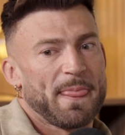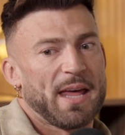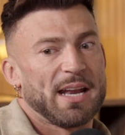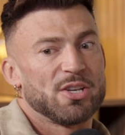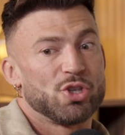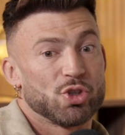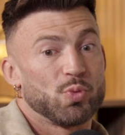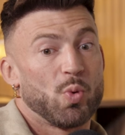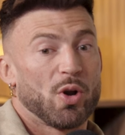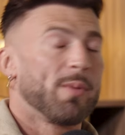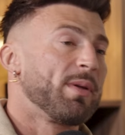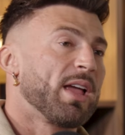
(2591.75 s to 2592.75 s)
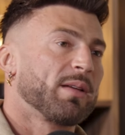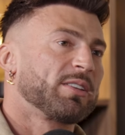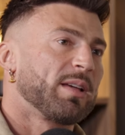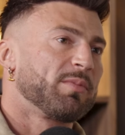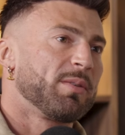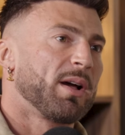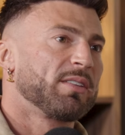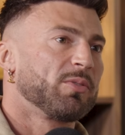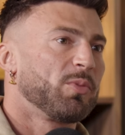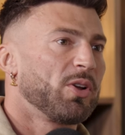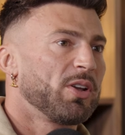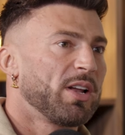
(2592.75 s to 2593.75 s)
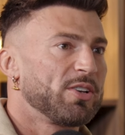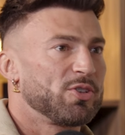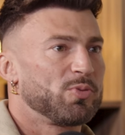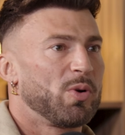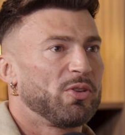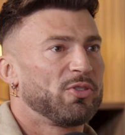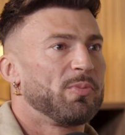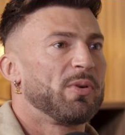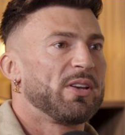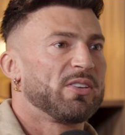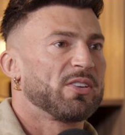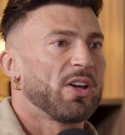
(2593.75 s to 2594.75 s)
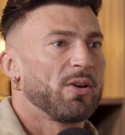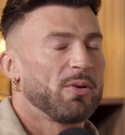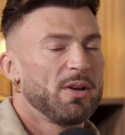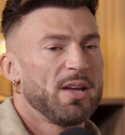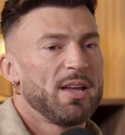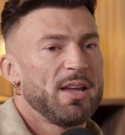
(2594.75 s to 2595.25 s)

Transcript: and I just want to be accepted by someone. I just want somebody to go,